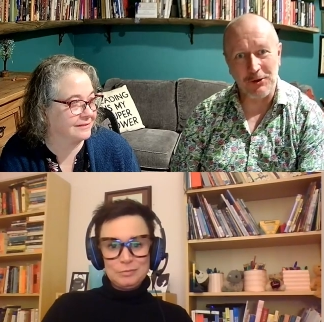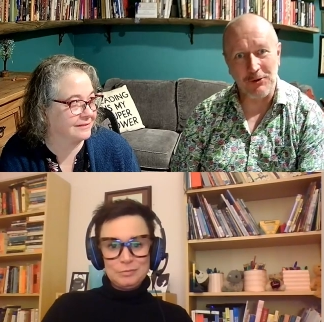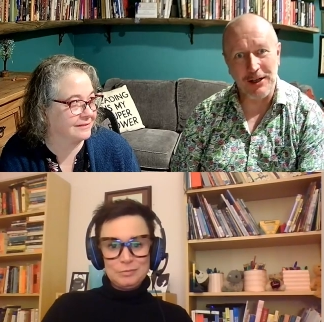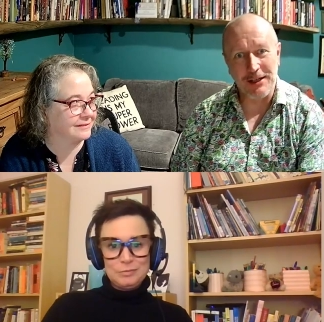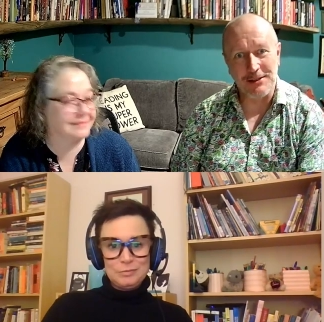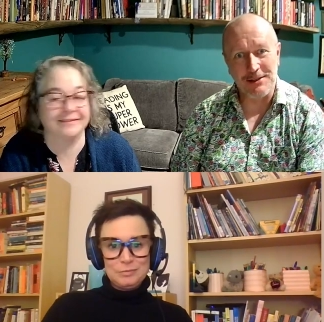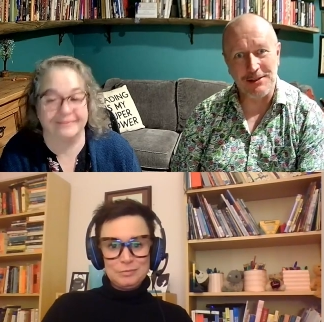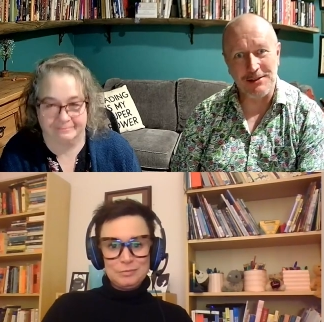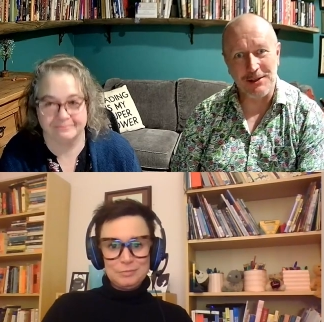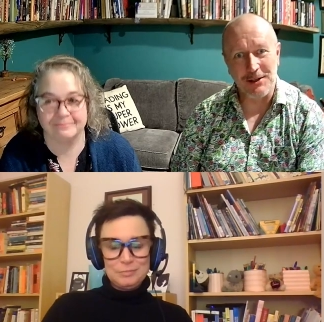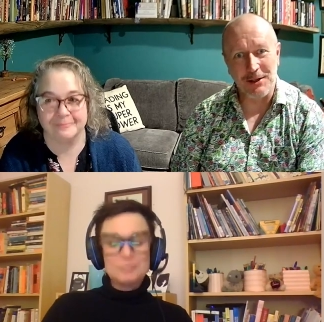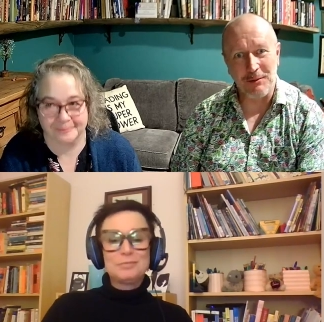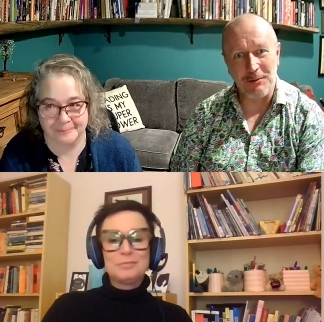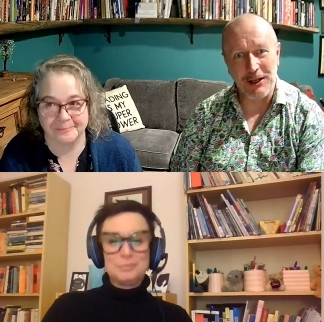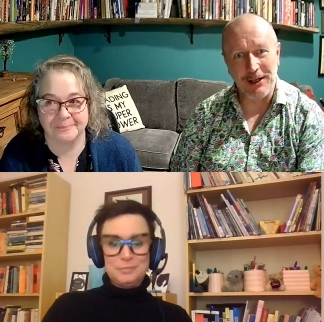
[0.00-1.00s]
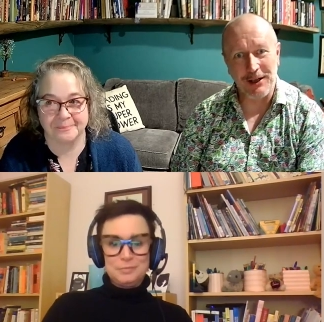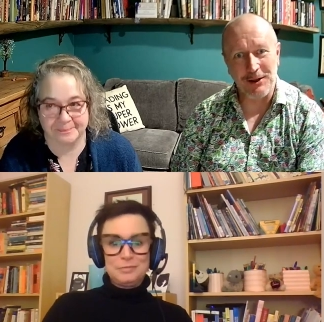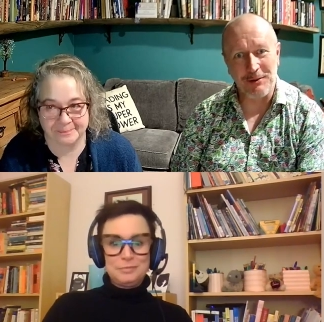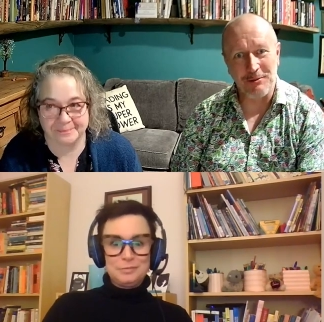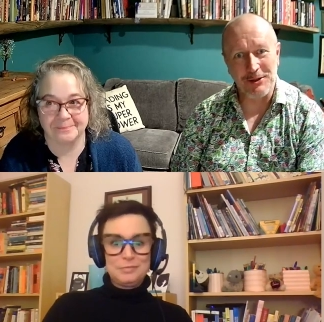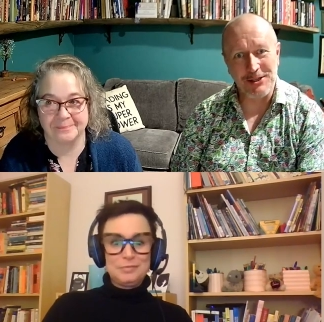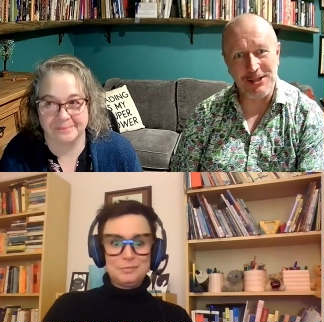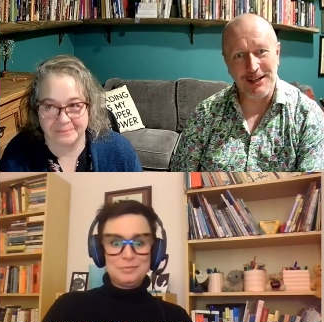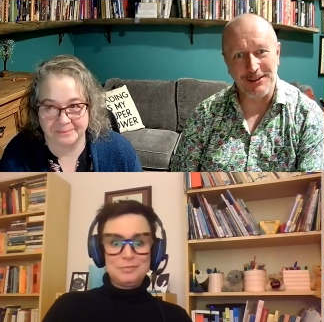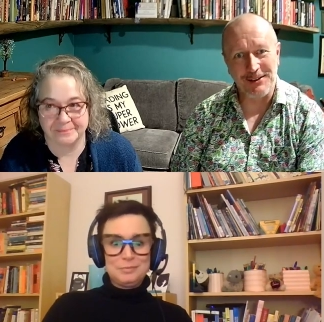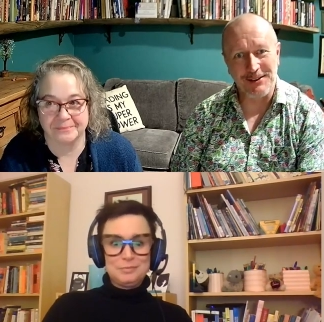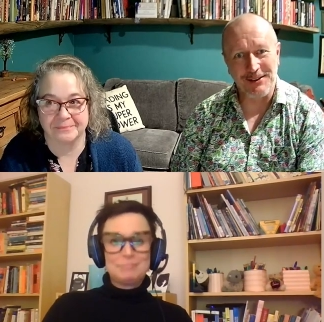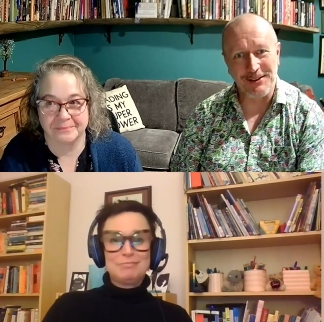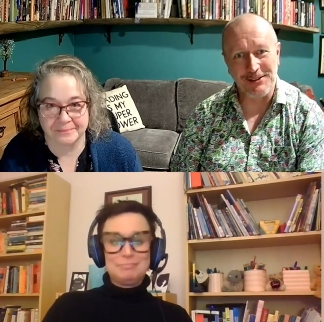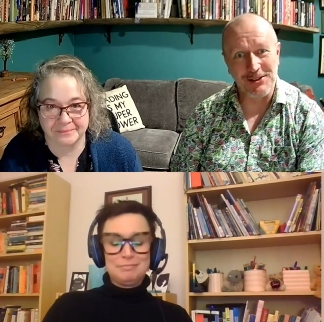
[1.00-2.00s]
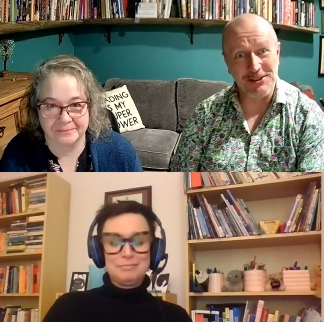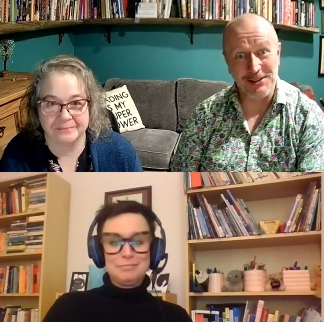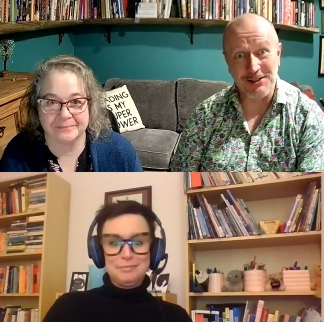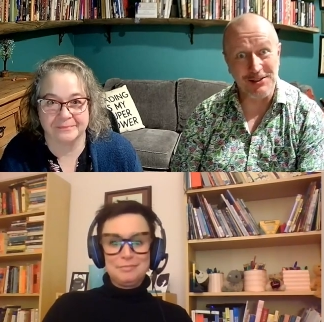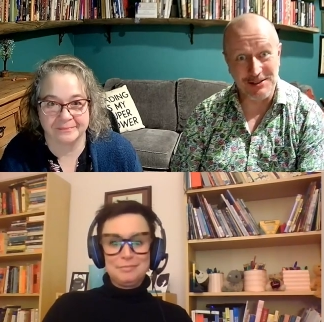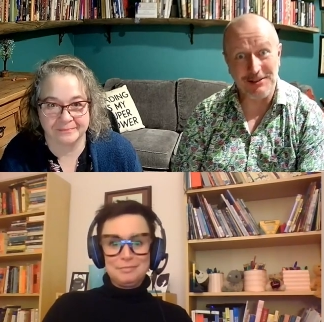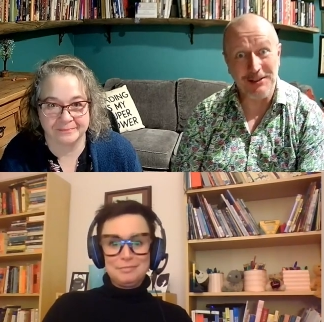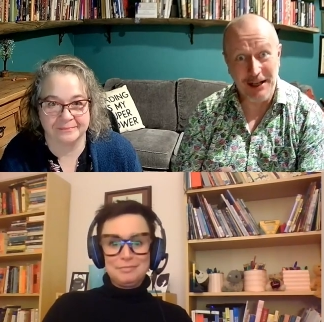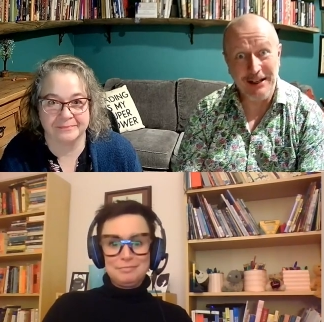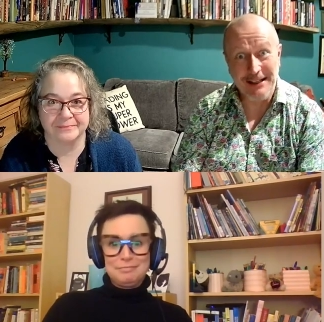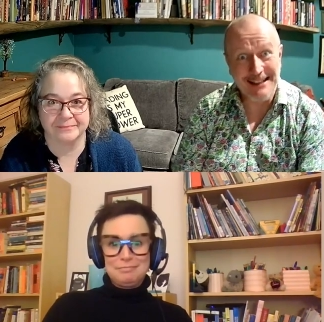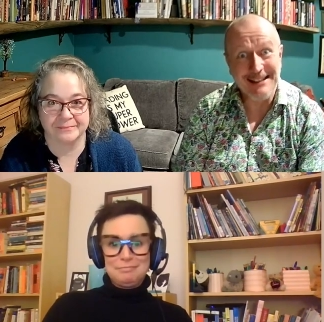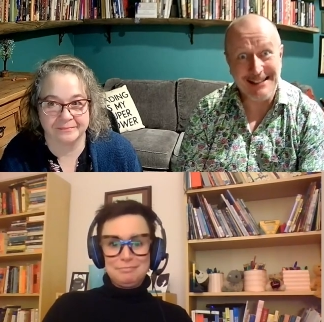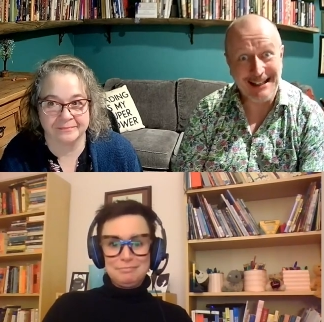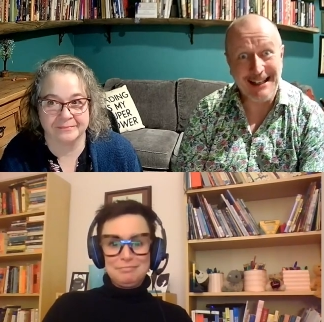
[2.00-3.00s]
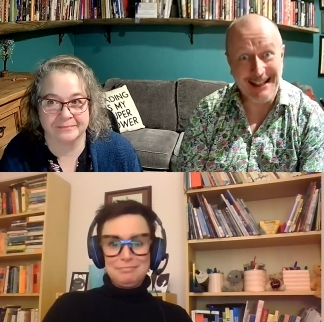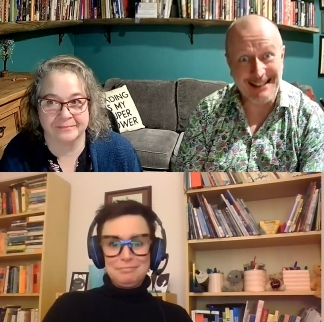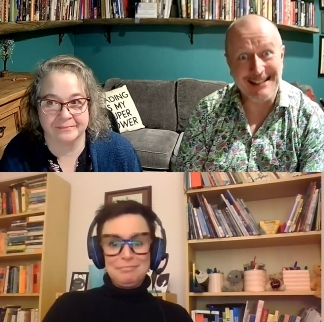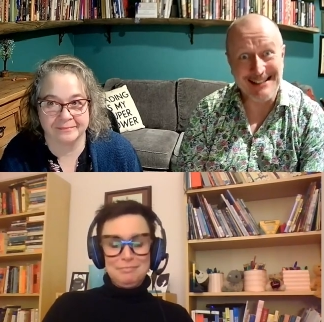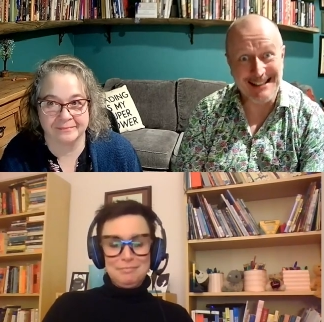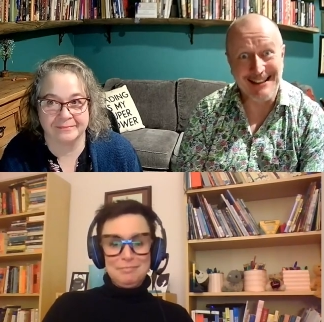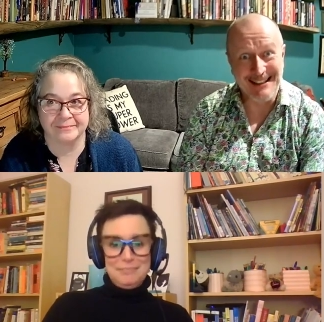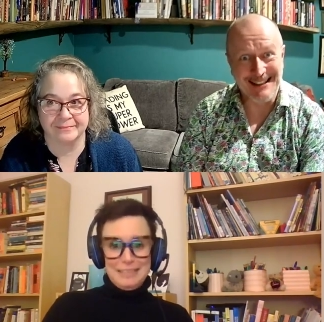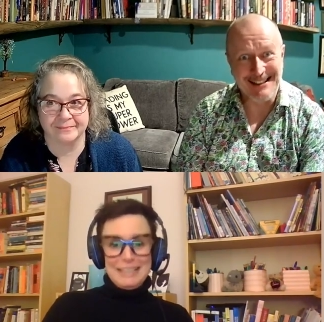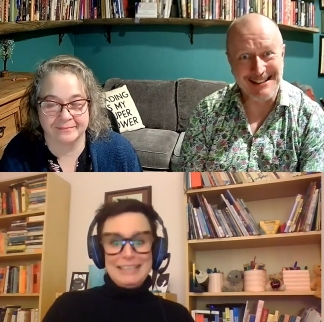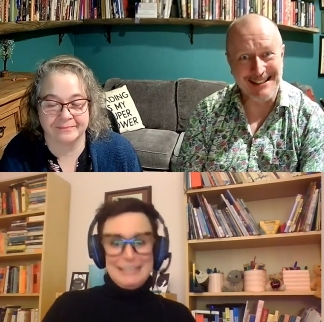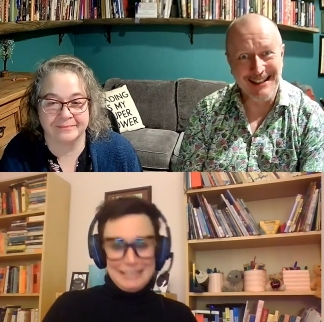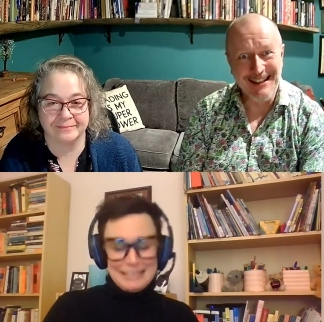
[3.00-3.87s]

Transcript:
Speaker 1: crates and started playing on the projector just because I need to get into this.